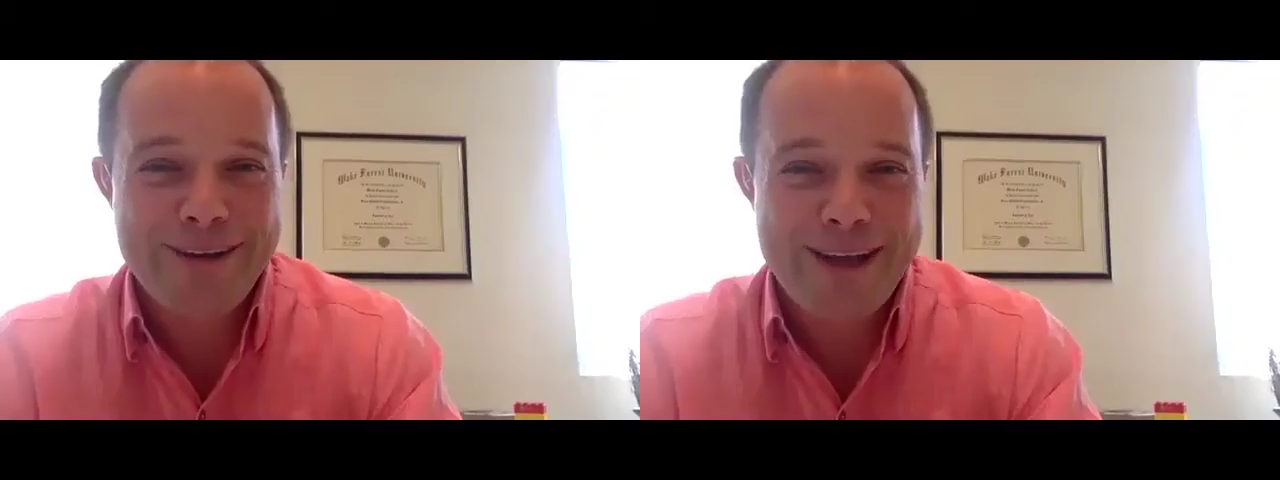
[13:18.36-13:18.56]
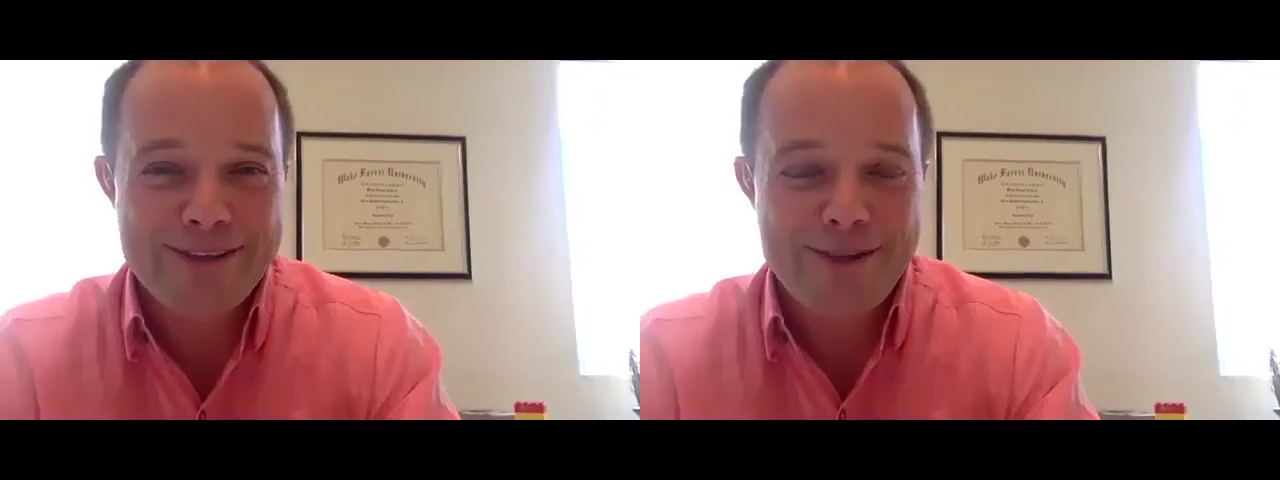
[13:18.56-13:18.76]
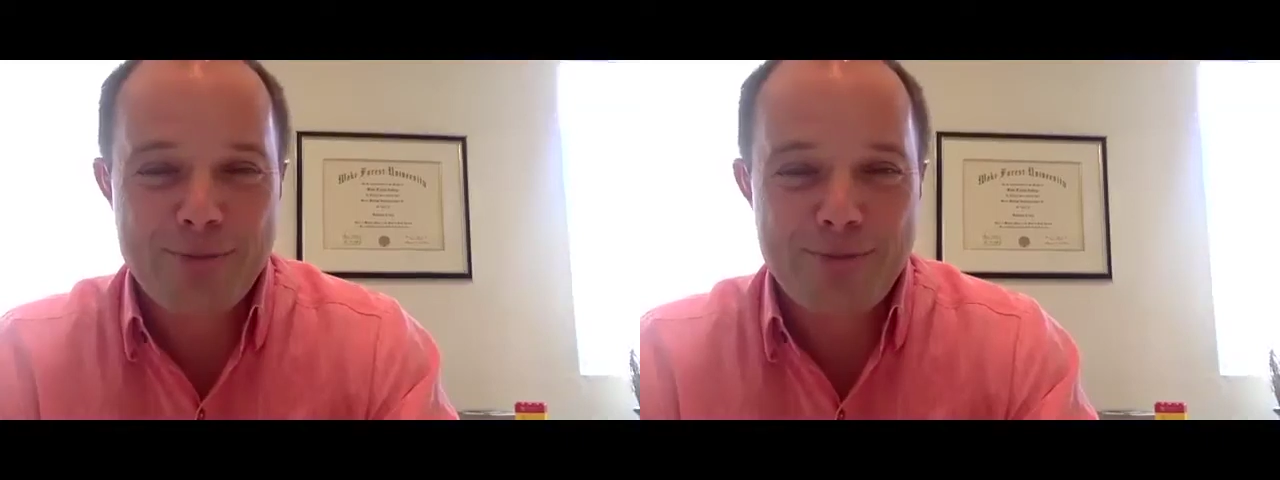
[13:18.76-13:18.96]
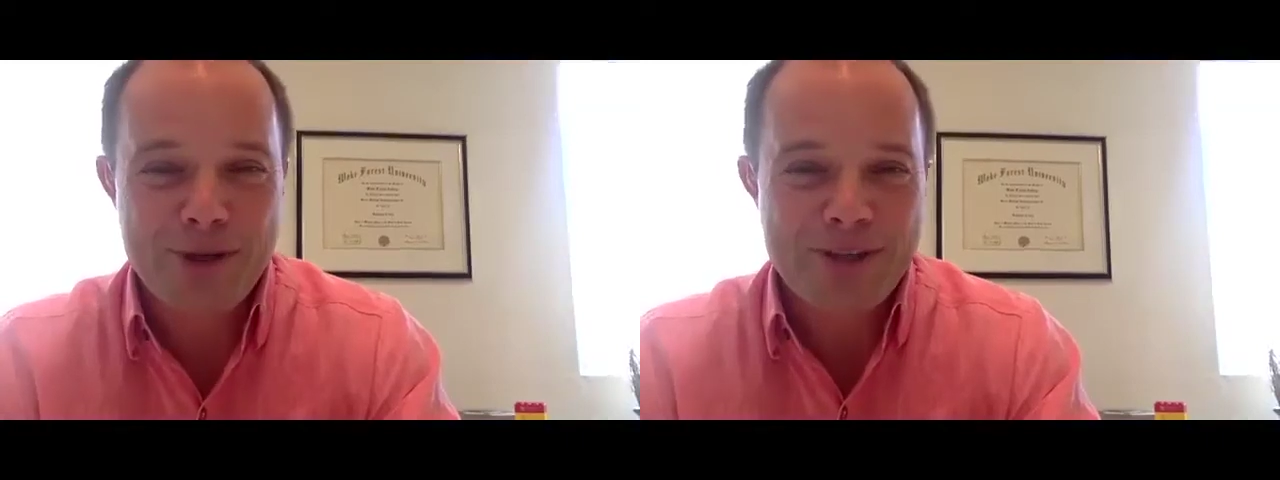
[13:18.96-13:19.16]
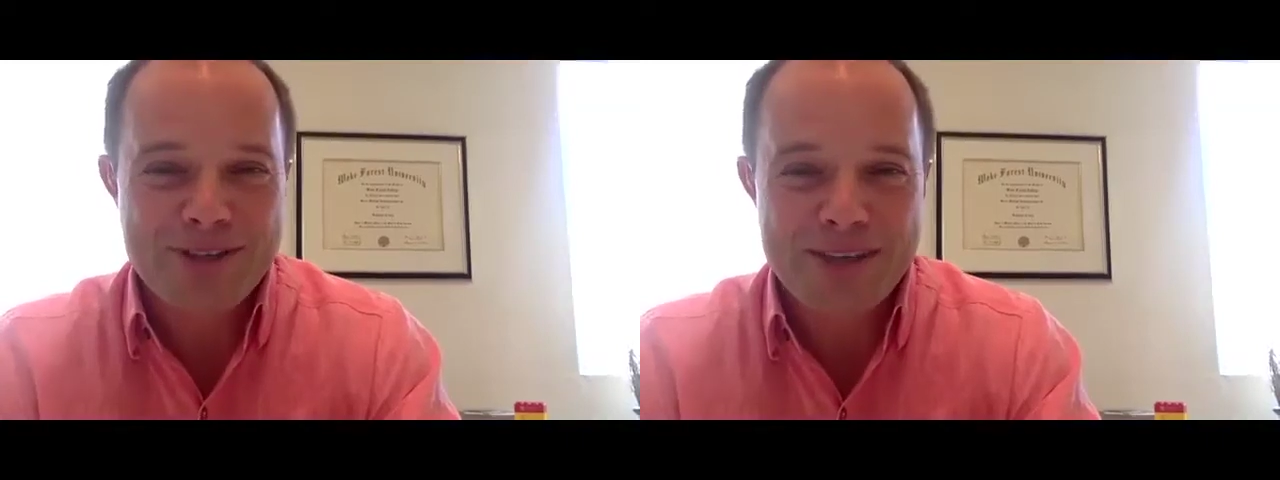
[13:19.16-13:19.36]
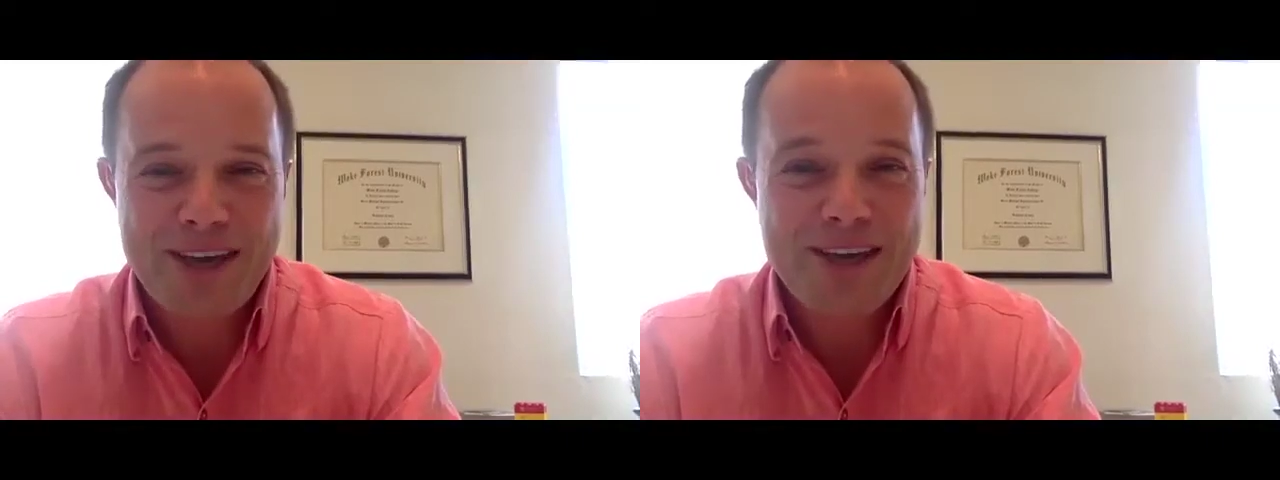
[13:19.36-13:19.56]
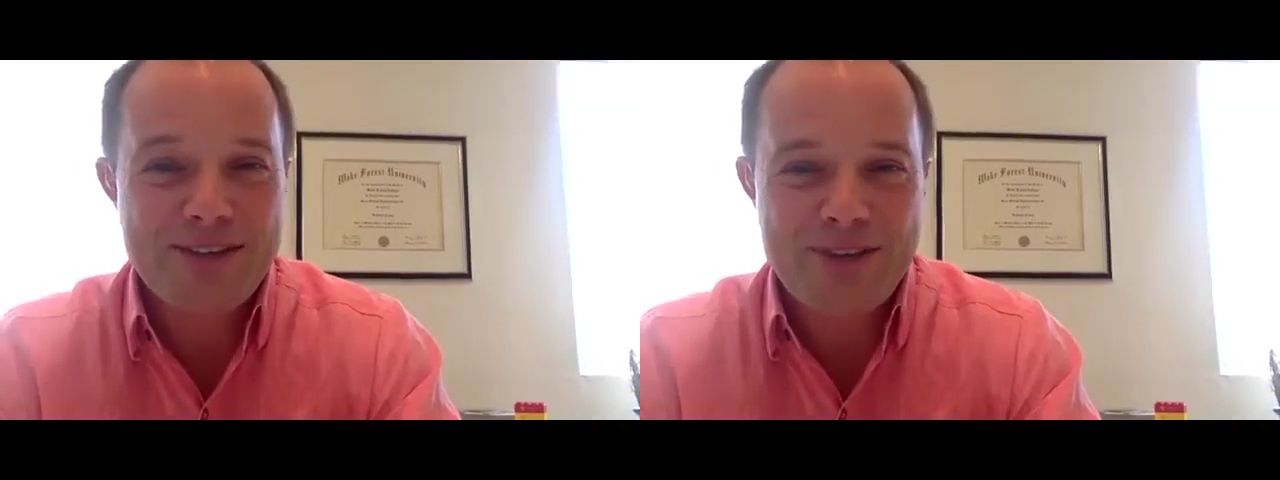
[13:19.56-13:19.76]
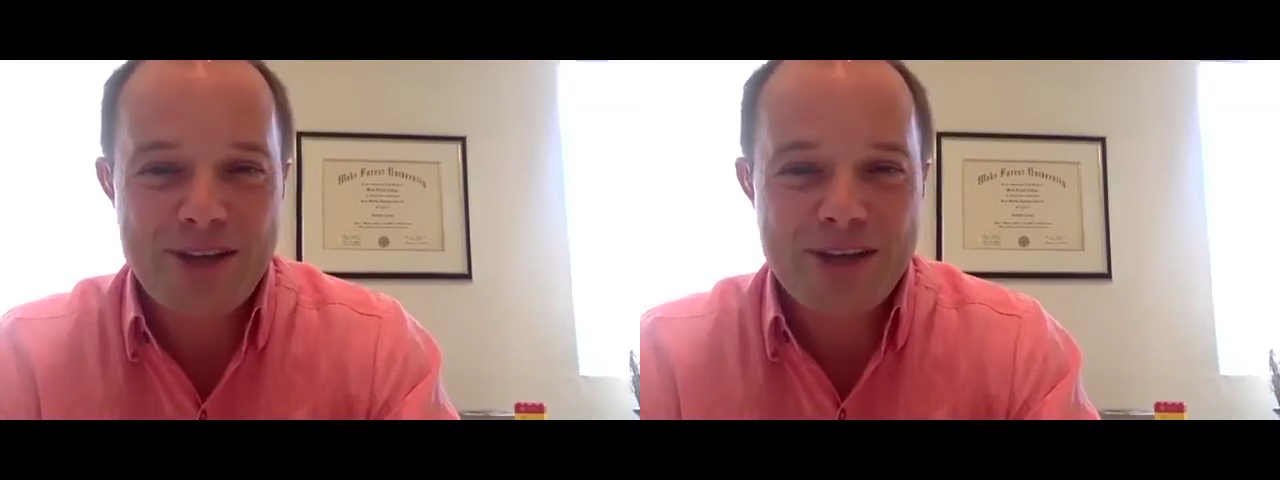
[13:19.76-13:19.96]
has a little book that's a case
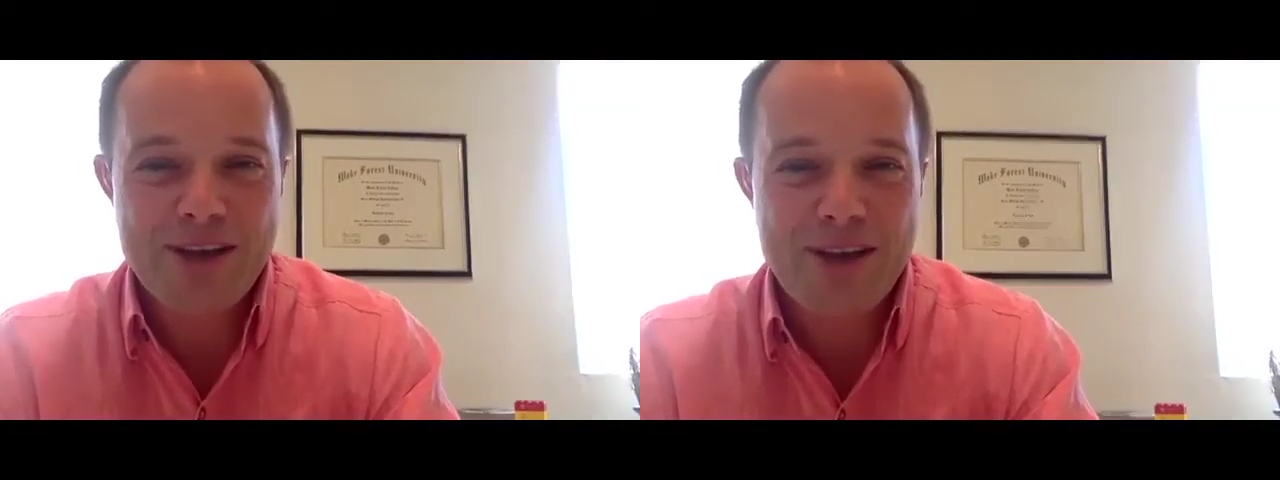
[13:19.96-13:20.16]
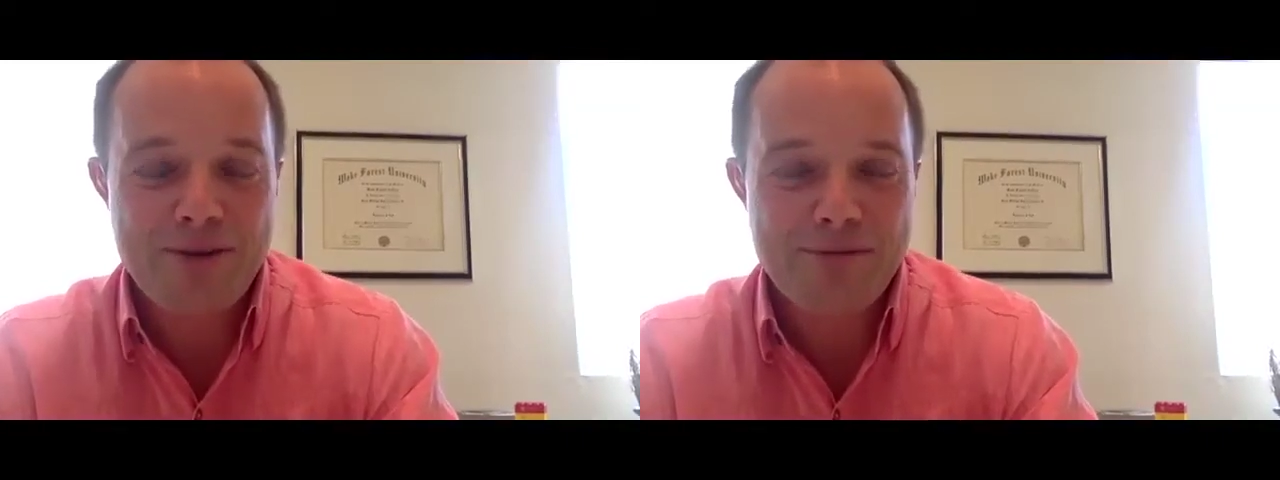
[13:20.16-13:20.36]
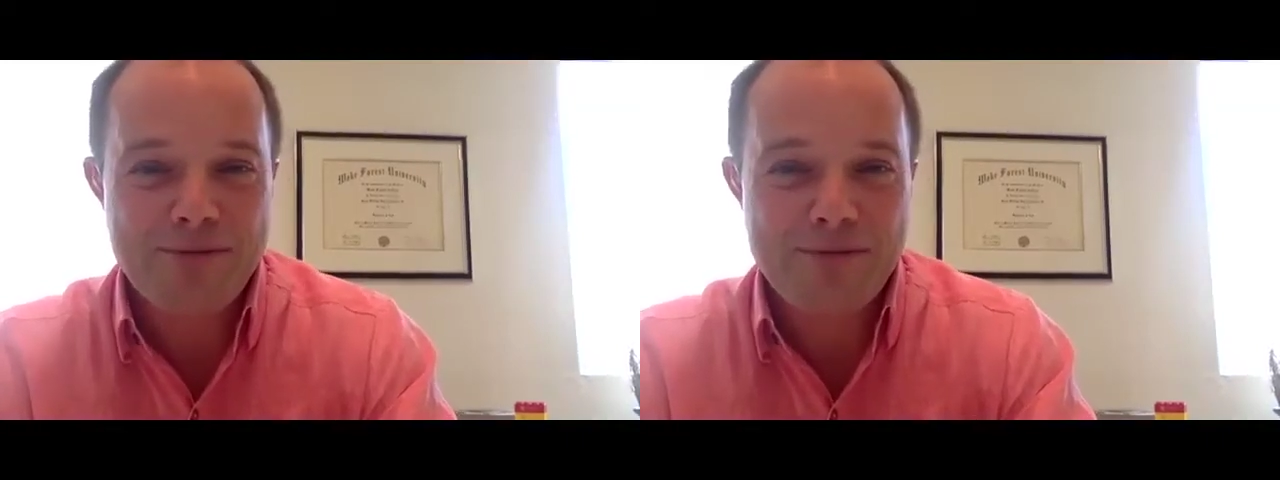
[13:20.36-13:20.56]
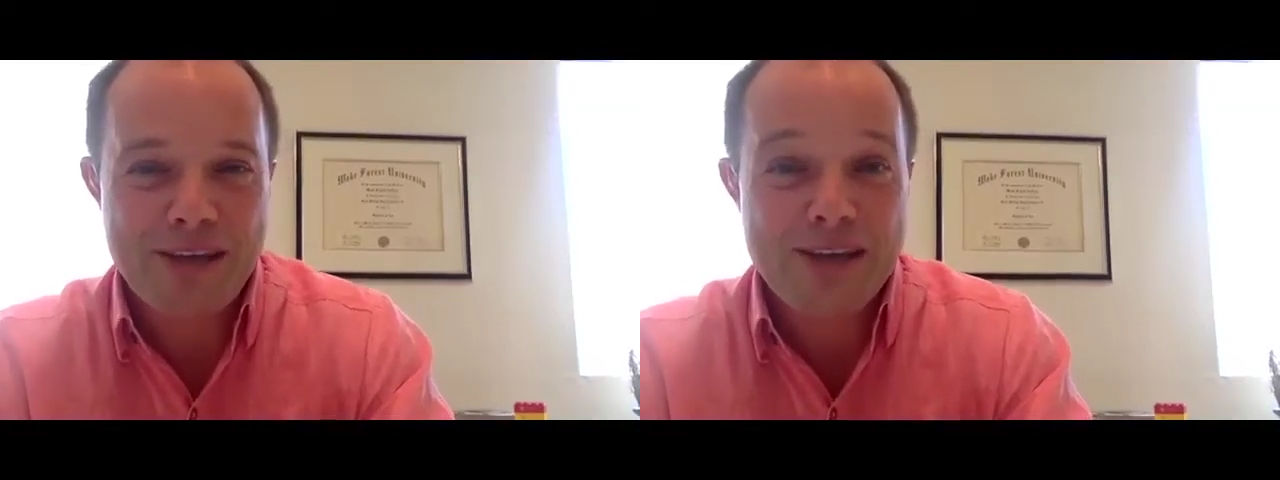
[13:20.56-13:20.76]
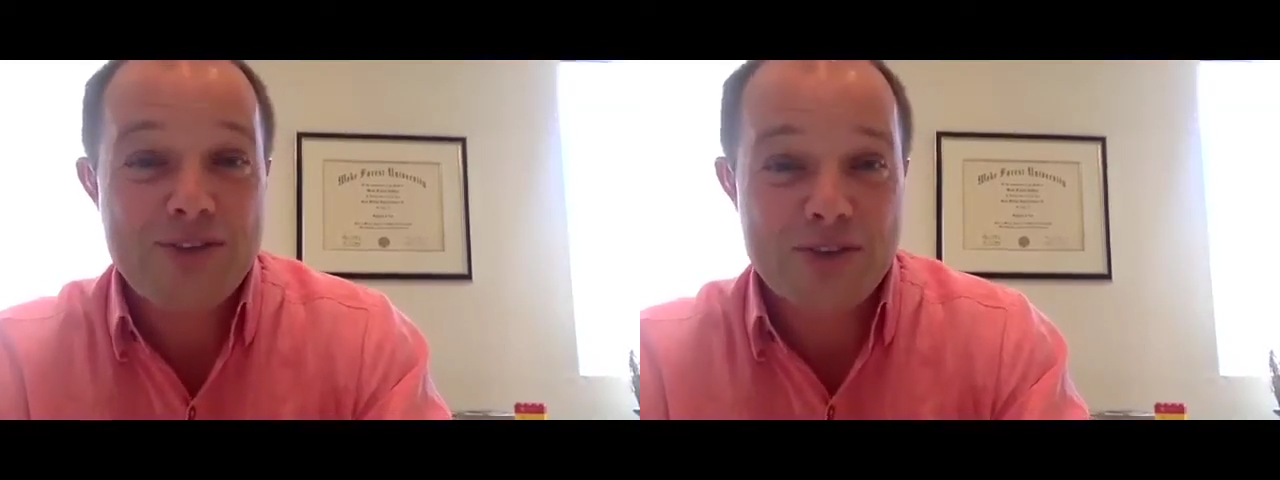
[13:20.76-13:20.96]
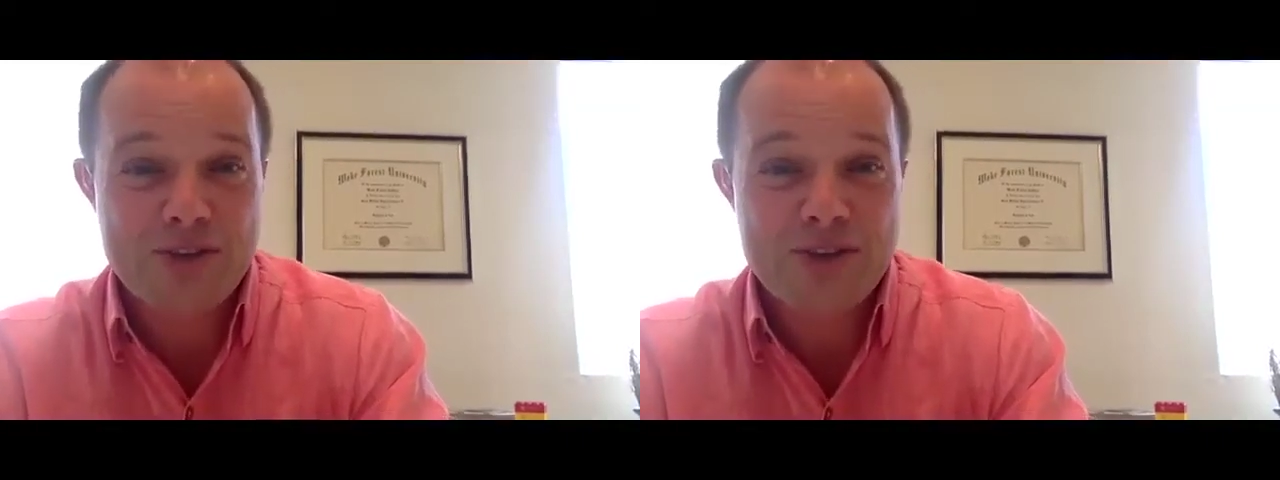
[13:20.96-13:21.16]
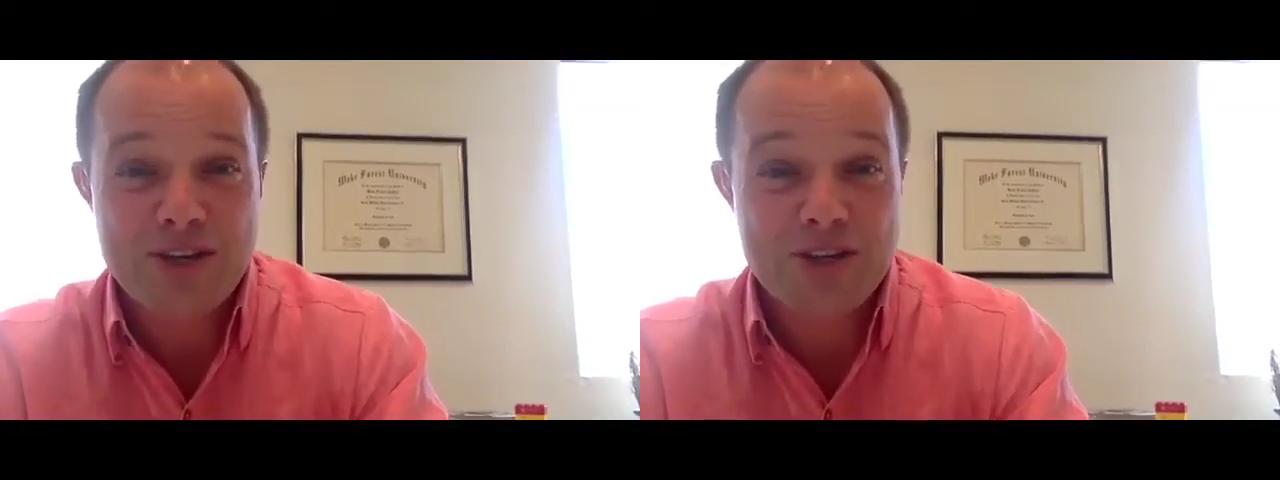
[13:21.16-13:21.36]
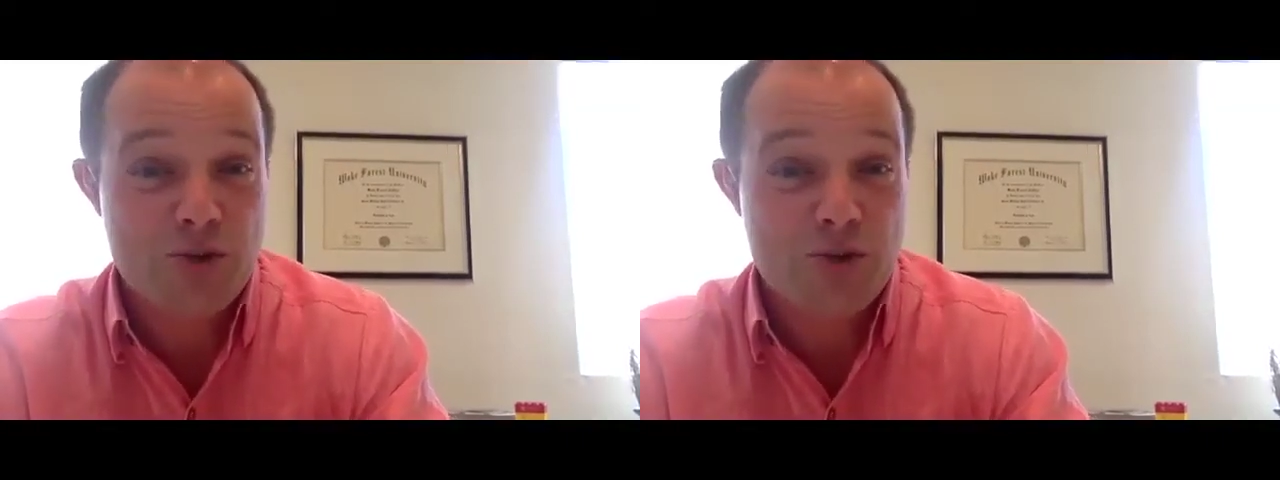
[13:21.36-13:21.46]
study of his succession.